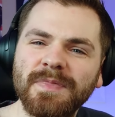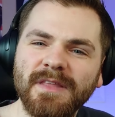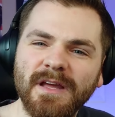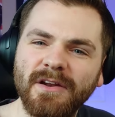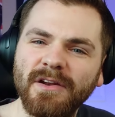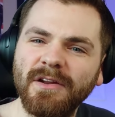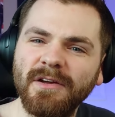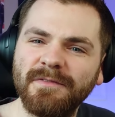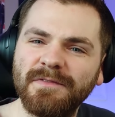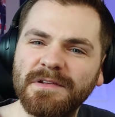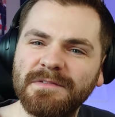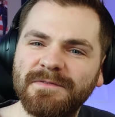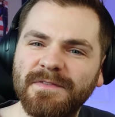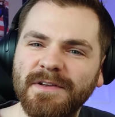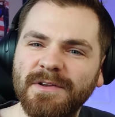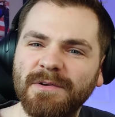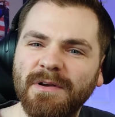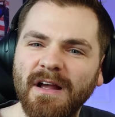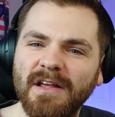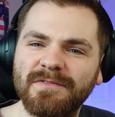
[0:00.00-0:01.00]
I don't know if
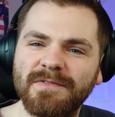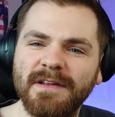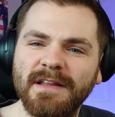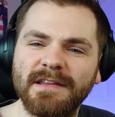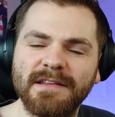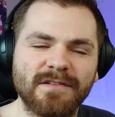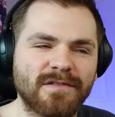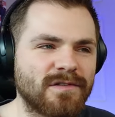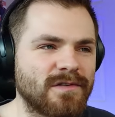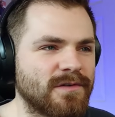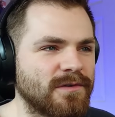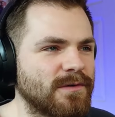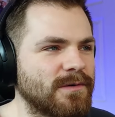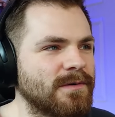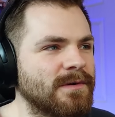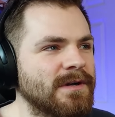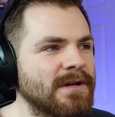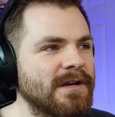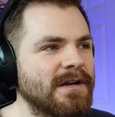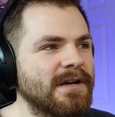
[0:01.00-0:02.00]
you guys felt like this
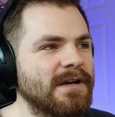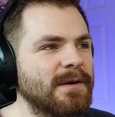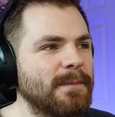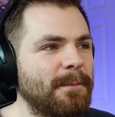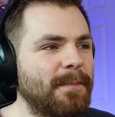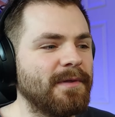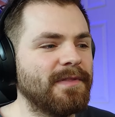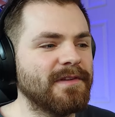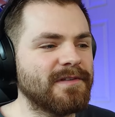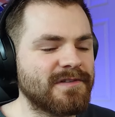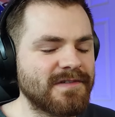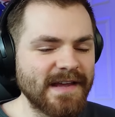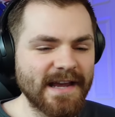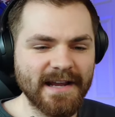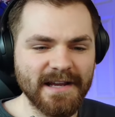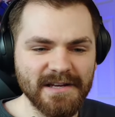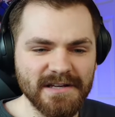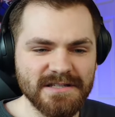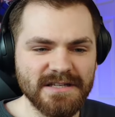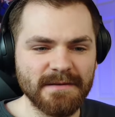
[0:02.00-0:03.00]
too, but the
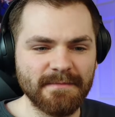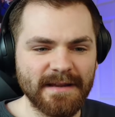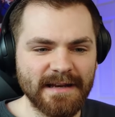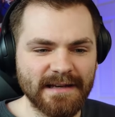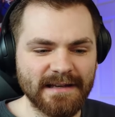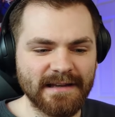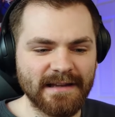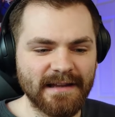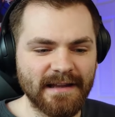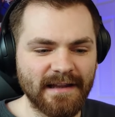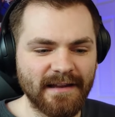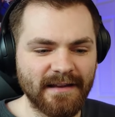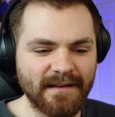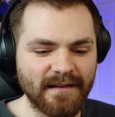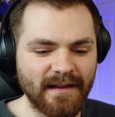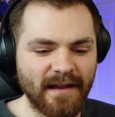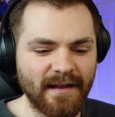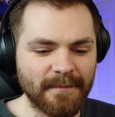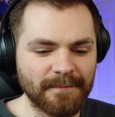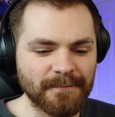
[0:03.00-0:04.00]
second Jin
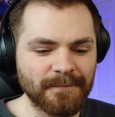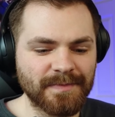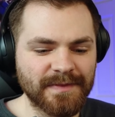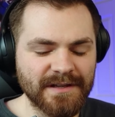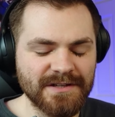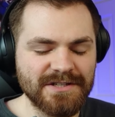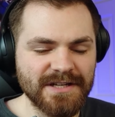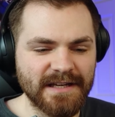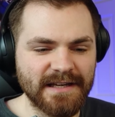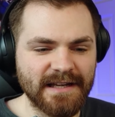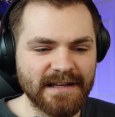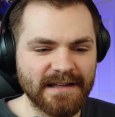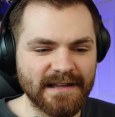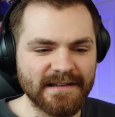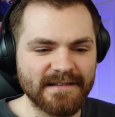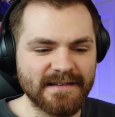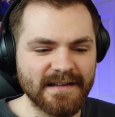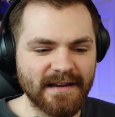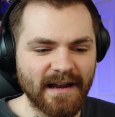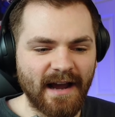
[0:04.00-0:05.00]

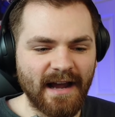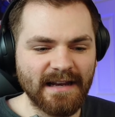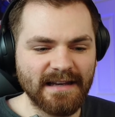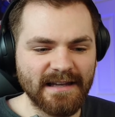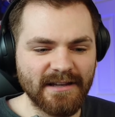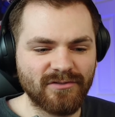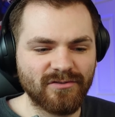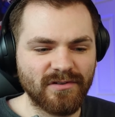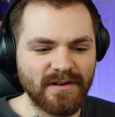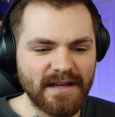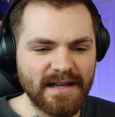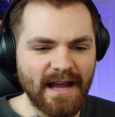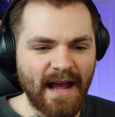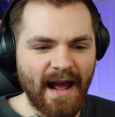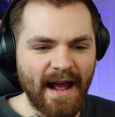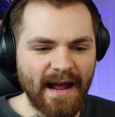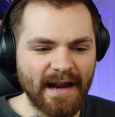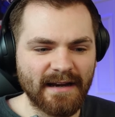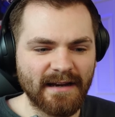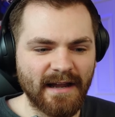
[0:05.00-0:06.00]
enlisted, I literally
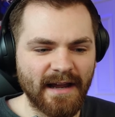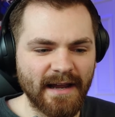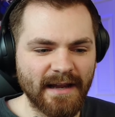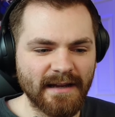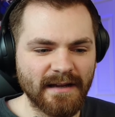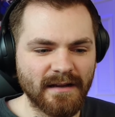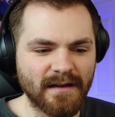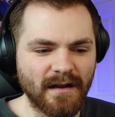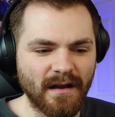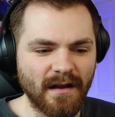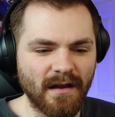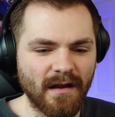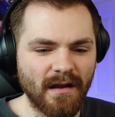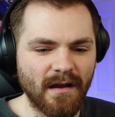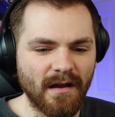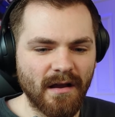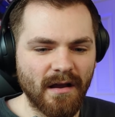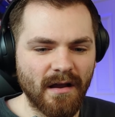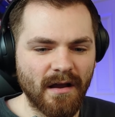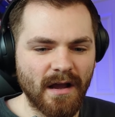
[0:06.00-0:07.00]
had like
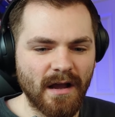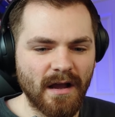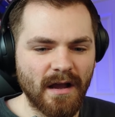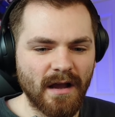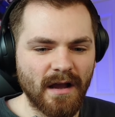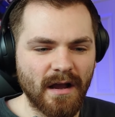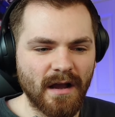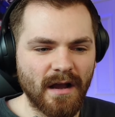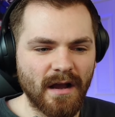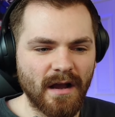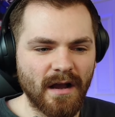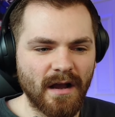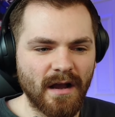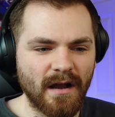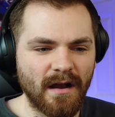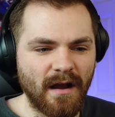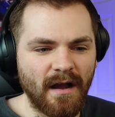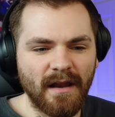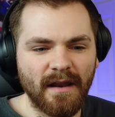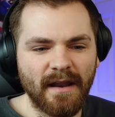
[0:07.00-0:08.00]

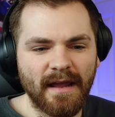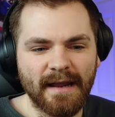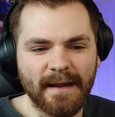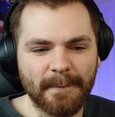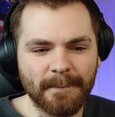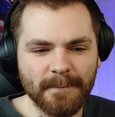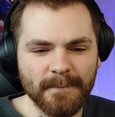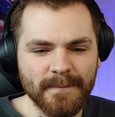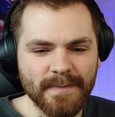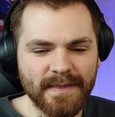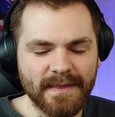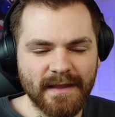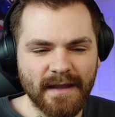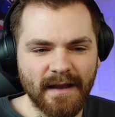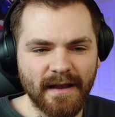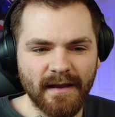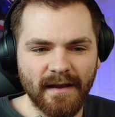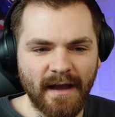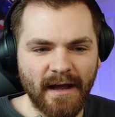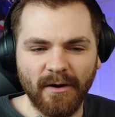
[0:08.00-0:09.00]
an
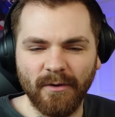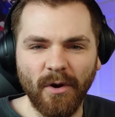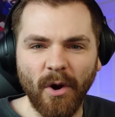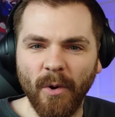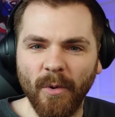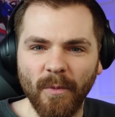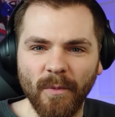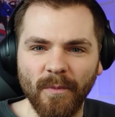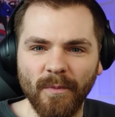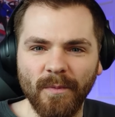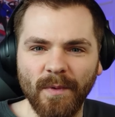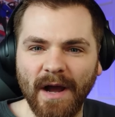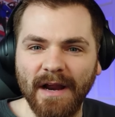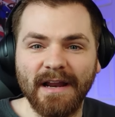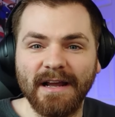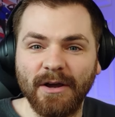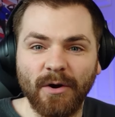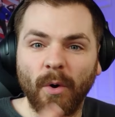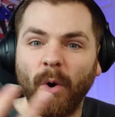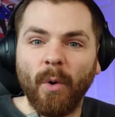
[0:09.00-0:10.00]

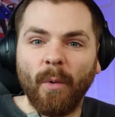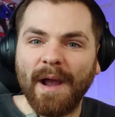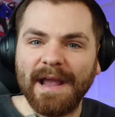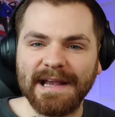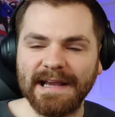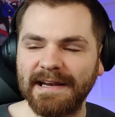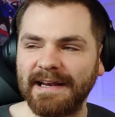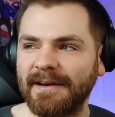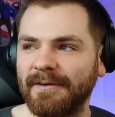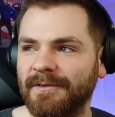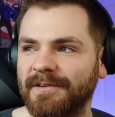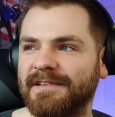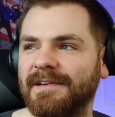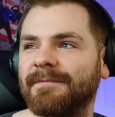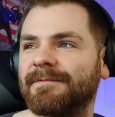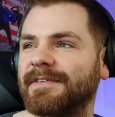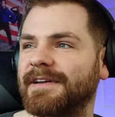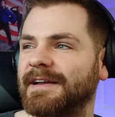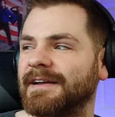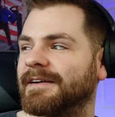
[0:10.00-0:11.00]
awakening or
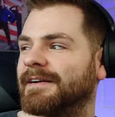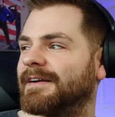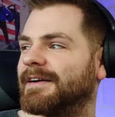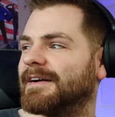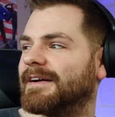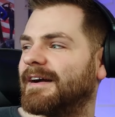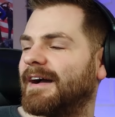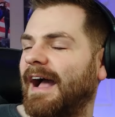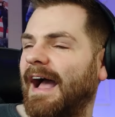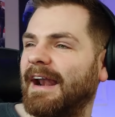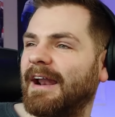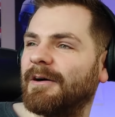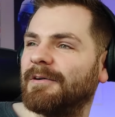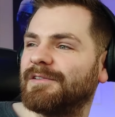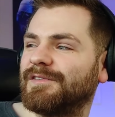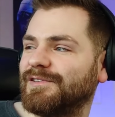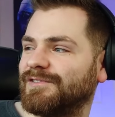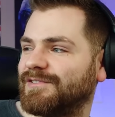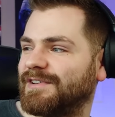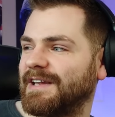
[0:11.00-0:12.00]
something, and I
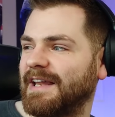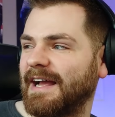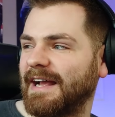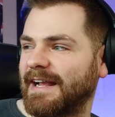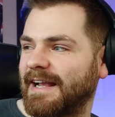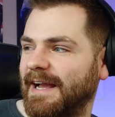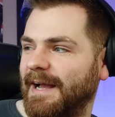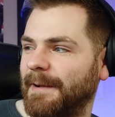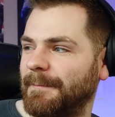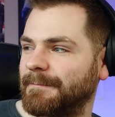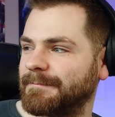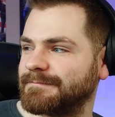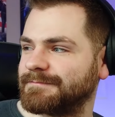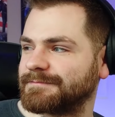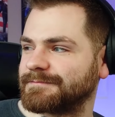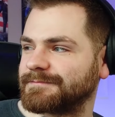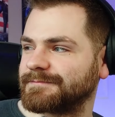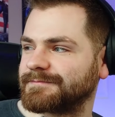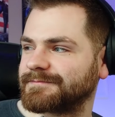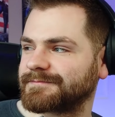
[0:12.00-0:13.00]
was actually like,
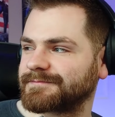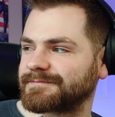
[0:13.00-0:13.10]
I